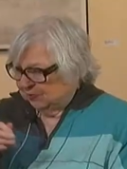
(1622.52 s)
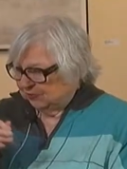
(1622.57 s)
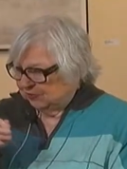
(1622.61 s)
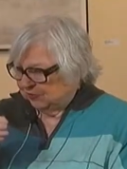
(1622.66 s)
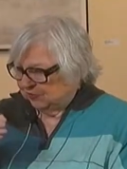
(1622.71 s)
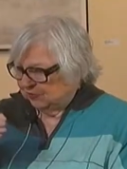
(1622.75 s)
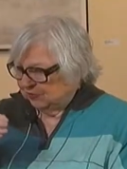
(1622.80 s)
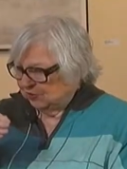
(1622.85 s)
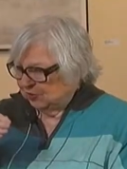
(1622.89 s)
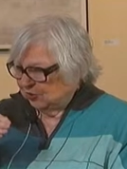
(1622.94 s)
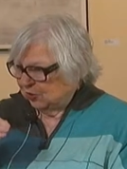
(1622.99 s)

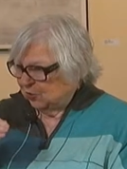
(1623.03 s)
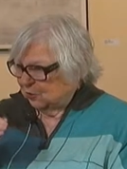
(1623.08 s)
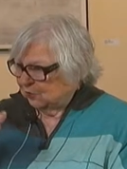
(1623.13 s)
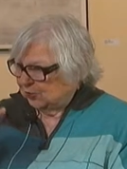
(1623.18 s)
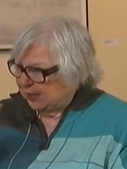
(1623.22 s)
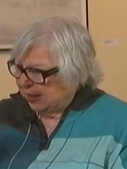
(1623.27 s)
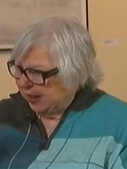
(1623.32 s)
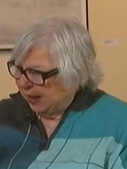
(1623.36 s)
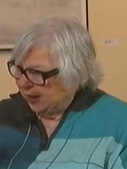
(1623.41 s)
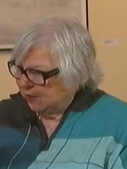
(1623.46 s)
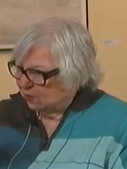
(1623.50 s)
the, you know,
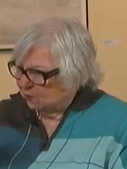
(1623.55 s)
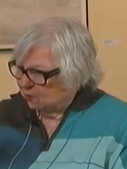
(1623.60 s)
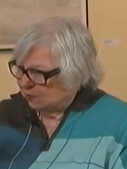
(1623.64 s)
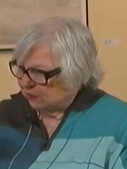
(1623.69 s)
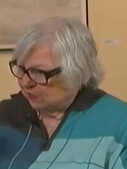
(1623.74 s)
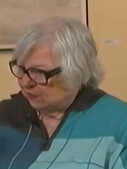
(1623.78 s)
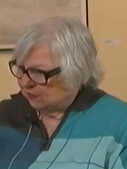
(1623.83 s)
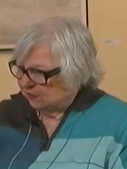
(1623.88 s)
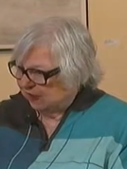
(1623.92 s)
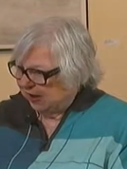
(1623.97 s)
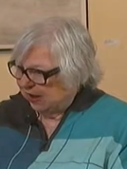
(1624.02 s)
now when
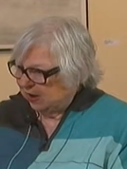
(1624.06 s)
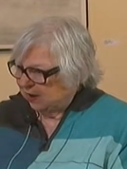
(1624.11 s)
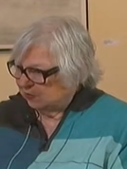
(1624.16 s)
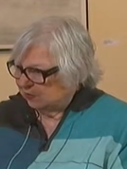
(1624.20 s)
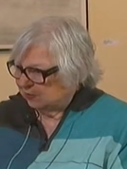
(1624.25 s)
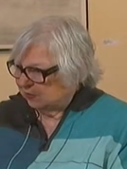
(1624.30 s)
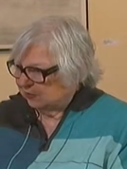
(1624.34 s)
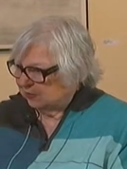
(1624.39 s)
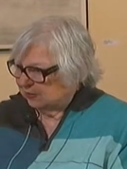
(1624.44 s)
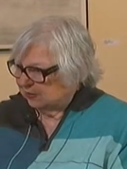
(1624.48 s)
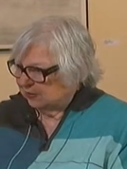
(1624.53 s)
a
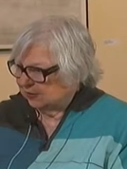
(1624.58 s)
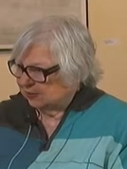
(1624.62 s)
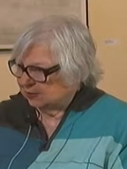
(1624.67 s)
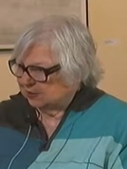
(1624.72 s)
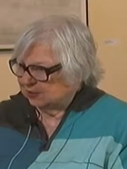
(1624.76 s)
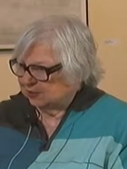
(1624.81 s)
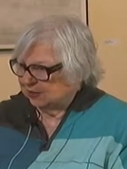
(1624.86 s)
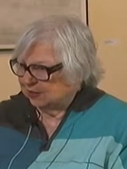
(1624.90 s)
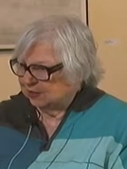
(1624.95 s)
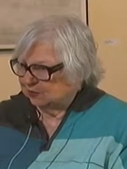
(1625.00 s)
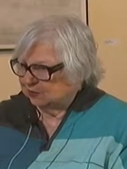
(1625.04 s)
fireman
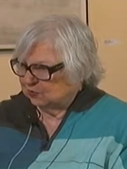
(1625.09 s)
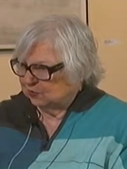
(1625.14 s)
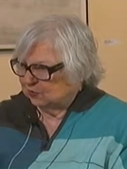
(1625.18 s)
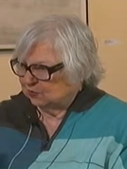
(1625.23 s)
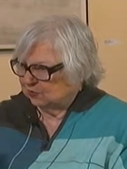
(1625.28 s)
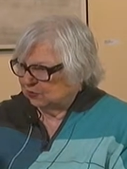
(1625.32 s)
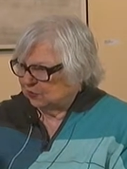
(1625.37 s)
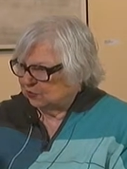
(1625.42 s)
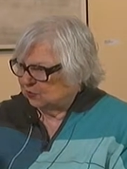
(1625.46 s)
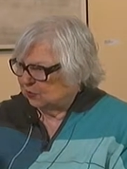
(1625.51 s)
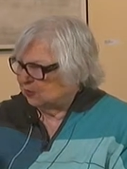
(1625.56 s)
is killed on
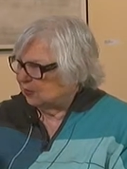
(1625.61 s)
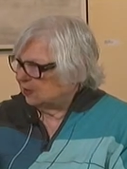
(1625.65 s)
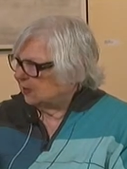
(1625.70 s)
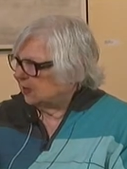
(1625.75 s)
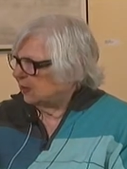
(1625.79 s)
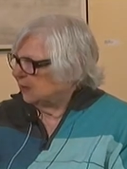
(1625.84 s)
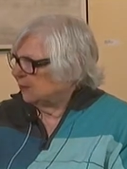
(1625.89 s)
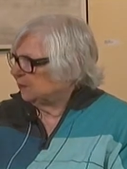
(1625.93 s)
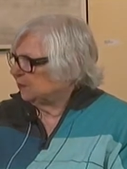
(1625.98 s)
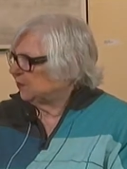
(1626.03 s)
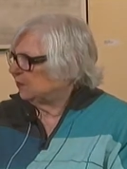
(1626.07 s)
duty,
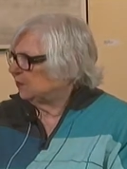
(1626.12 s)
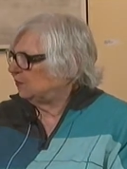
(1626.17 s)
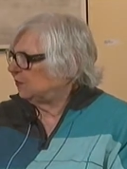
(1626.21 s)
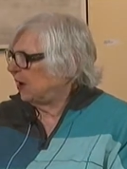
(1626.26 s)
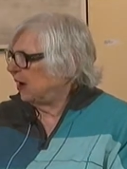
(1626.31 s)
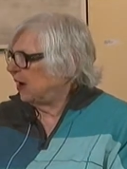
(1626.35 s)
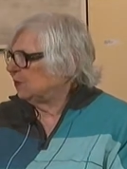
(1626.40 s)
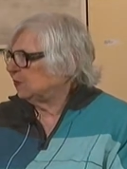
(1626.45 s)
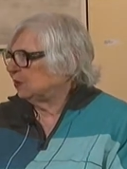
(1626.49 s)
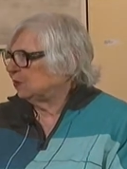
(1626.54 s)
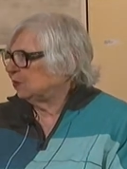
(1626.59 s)
the
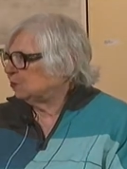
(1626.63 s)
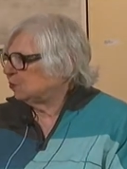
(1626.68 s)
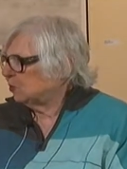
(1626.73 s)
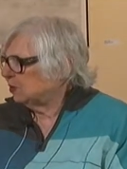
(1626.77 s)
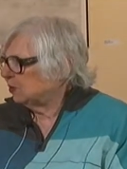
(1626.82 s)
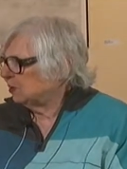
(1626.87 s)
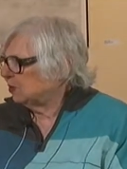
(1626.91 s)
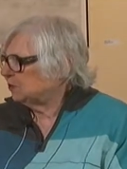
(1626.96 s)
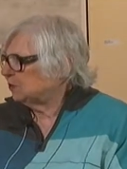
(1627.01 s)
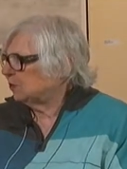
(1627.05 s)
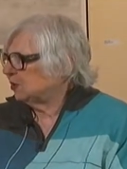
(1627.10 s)
firemen
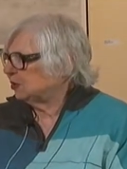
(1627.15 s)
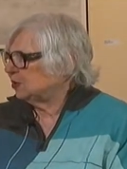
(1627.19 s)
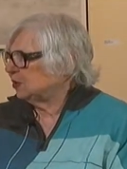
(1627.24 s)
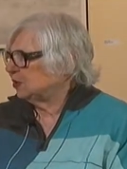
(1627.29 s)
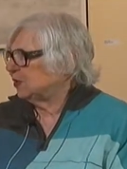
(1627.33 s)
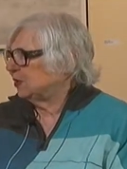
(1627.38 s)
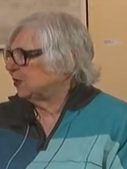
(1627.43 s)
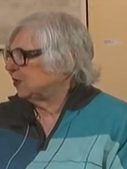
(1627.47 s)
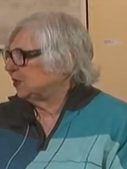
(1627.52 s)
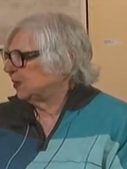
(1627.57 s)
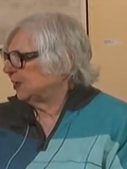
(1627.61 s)
really rush in
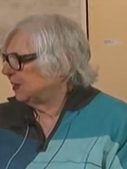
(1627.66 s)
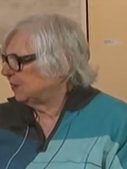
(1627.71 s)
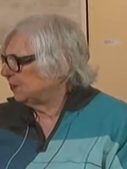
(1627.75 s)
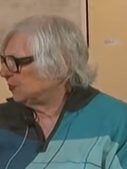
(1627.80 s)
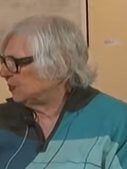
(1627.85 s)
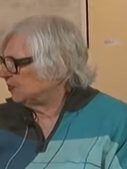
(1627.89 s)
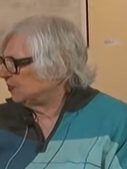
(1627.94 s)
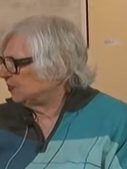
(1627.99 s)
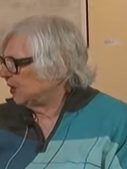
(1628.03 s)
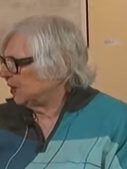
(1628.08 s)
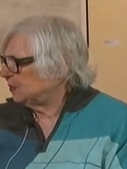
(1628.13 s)
there to help
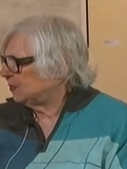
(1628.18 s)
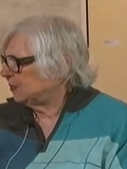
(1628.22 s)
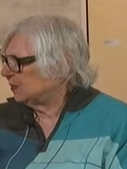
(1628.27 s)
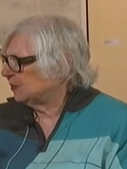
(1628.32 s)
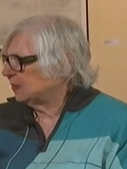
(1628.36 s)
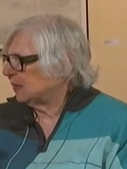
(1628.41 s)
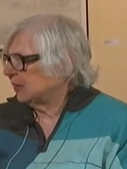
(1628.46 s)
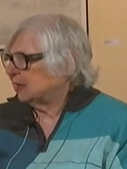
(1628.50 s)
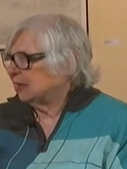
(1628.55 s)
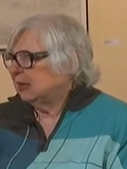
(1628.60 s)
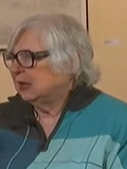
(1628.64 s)
the family and
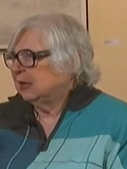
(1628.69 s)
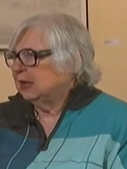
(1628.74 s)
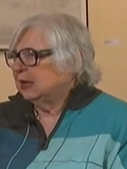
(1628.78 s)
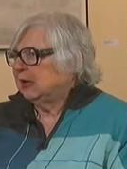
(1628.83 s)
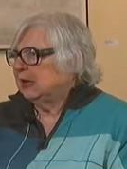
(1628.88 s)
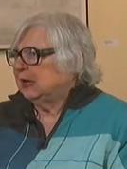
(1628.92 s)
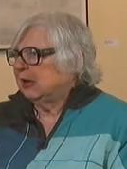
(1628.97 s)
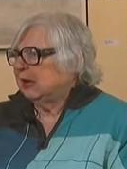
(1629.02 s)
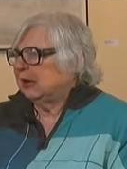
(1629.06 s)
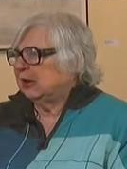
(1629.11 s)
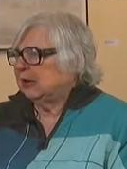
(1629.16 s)
everything.
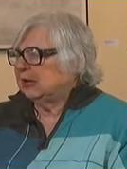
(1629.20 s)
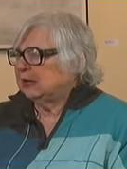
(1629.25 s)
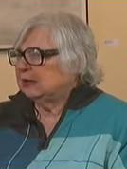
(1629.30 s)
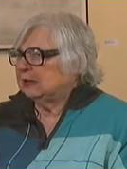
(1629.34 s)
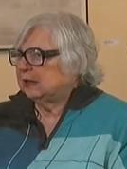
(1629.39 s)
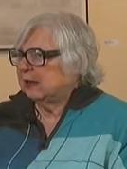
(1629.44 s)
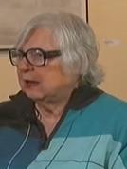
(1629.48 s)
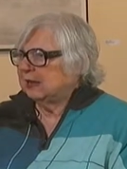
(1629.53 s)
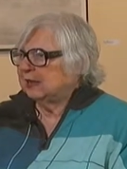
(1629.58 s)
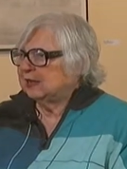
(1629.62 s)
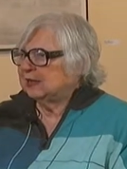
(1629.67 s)
And,
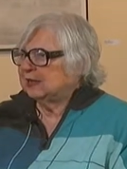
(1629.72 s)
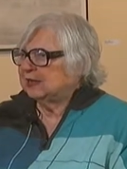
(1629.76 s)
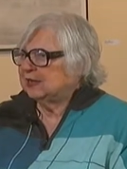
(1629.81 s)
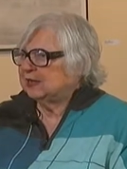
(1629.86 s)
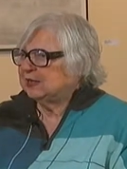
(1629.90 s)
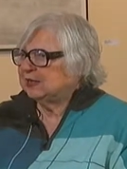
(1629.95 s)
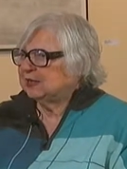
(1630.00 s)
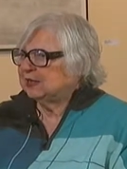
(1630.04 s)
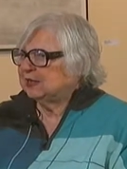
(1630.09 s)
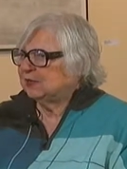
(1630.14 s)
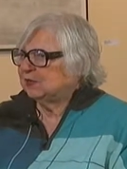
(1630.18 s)
and
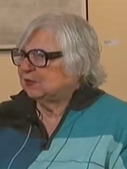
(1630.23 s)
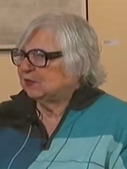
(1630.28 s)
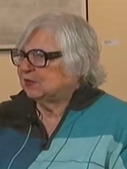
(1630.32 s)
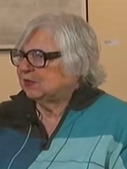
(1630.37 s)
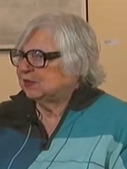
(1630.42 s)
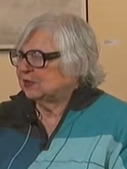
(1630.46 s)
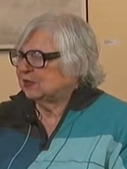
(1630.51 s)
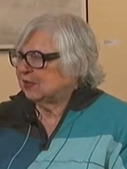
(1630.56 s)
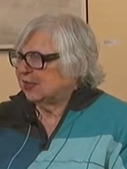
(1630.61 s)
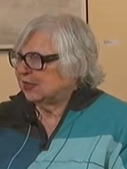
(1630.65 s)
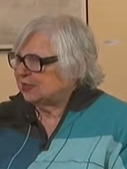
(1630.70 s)
he,
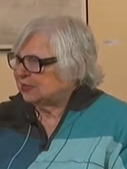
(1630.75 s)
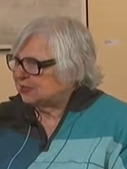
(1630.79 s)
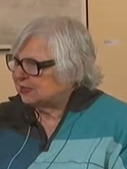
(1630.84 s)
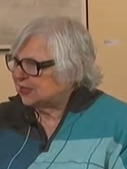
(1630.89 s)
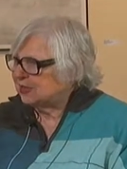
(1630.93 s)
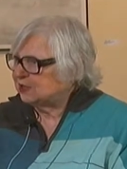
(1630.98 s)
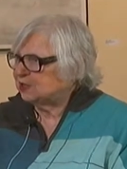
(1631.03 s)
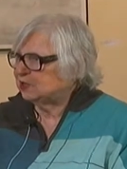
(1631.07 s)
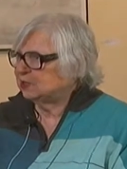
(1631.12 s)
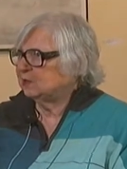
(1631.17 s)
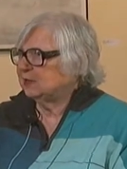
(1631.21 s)
they
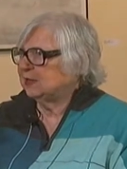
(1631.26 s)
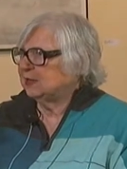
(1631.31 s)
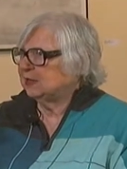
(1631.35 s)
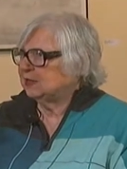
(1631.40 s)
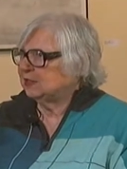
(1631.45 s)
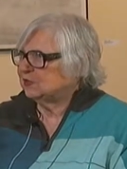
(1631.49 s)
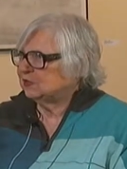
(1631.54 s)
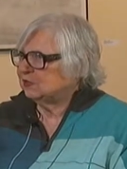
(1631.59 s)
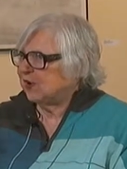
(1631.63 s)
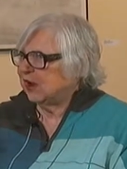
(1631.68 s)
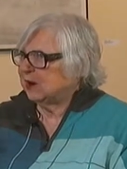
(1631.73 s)
said to me,
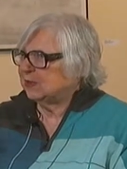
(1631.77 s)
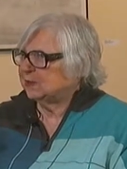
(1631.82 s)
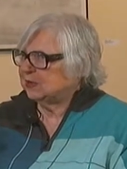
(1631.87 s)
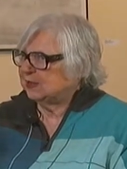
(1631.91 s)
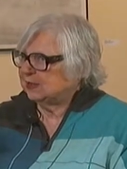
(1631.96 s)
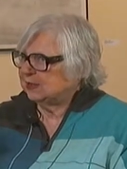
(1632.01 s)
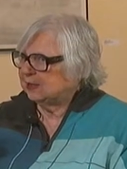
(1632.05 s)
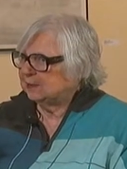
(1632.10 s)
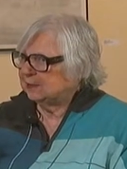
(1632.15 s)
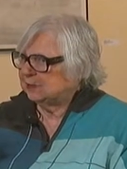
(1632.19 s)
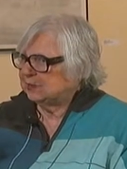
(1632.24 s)
these firemen
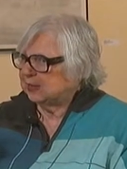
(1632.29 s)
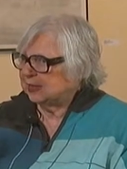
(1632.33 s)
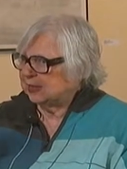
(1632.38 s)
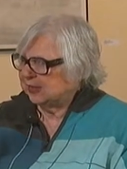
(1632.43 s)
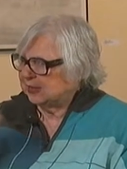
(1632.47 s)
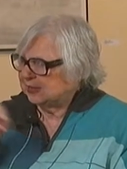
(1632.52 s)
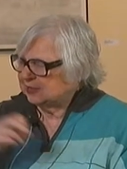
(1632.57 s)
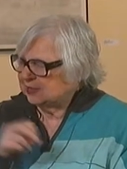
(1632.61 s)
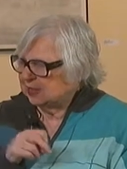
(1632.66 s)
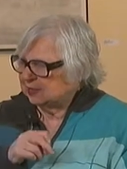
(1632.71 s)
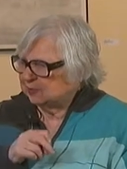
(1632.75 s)
did, the
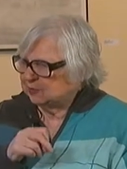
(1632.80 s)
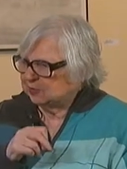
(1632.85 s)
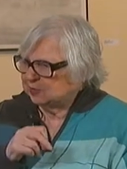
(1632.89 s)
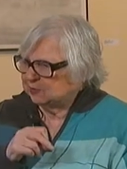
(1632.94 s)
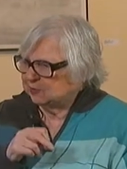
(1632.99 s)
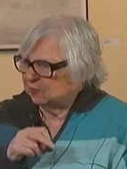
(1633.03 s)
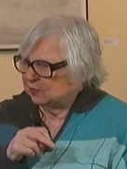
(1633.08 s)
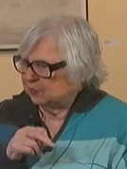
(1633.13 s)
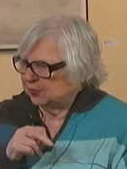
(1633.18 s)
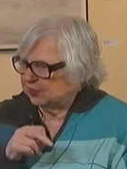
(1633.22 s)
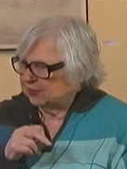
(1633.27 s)
last time I
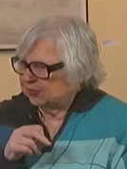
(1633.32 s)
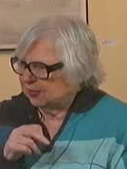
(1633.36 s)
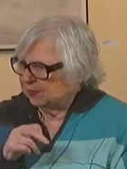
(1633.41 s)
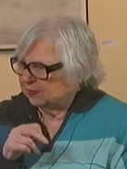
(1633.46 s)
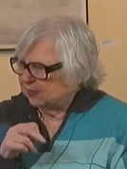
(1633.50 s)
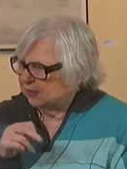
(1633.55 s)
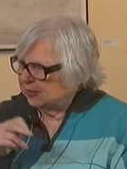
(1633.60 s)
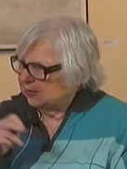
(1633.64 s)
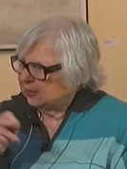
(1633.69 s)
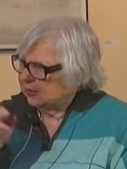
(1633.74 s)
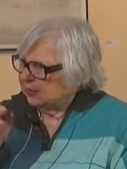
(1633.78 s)
spoke, they said,
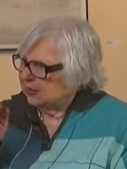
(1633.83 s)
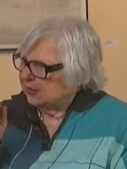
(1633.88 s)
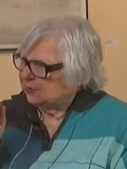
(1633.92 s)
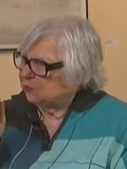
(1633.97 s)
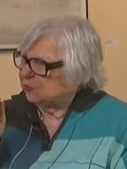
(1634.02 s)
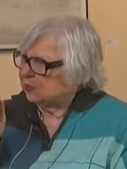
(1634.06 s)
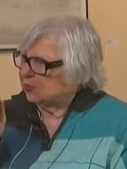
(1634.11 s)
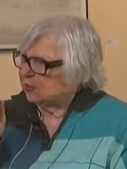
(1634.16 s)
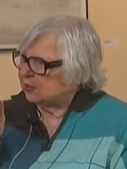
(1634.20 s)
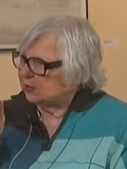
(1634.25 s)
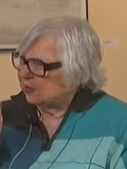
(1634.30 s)
if
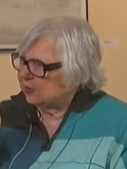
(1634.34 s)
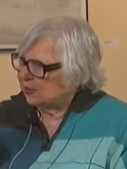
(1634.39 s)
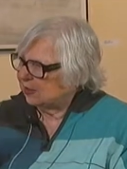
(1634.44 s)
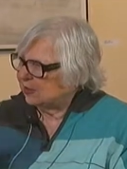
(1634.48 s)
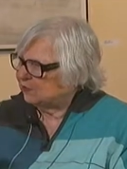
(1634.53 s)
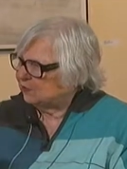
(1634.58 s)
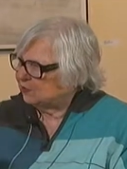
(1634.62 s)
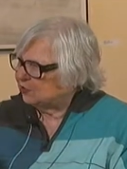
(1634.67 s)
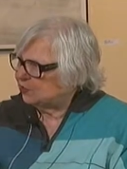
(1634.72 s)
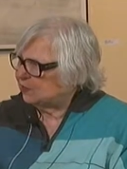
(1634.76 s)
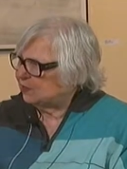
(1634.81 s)
we can
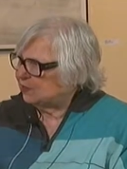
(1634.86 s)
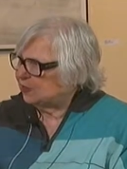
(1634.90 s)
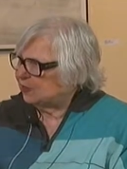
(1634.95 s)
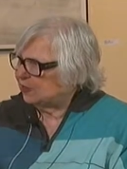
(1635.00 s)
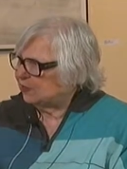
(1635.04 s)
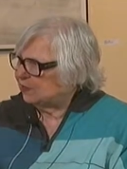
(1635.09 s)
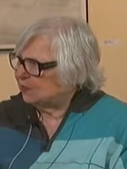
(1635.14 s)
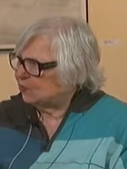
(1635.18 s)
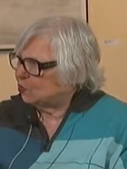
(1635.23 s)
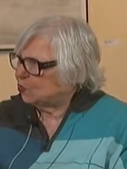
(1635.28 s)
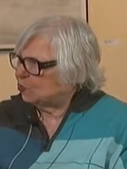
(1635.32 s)
ever do
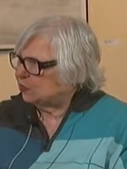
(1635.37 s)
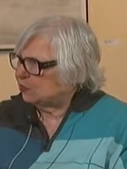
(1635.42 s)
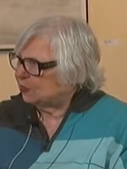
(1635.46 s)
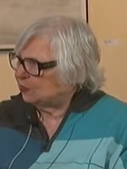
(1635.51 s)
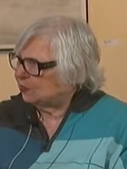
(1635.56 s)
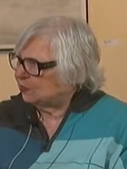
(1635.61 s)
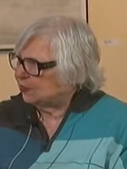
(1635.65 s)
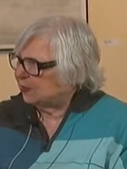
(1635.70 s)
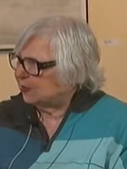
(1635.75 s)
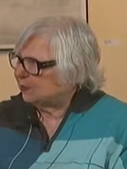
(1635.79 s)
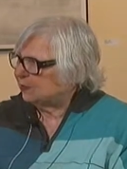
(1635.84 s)
anything for you,
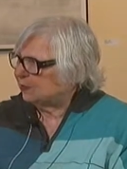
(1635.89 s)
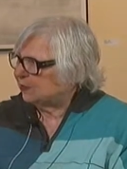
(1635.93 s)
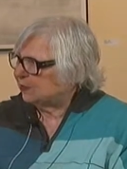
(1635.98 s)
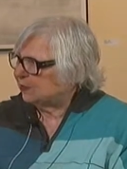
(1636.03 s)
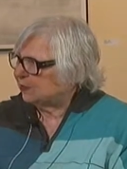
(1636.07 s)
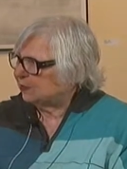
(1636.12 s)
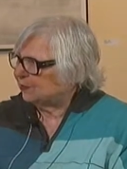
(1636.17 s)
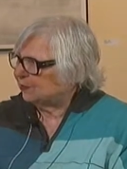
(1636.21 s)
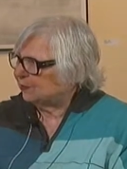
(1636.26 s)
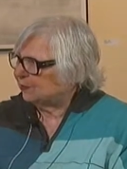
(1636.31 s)
let me know.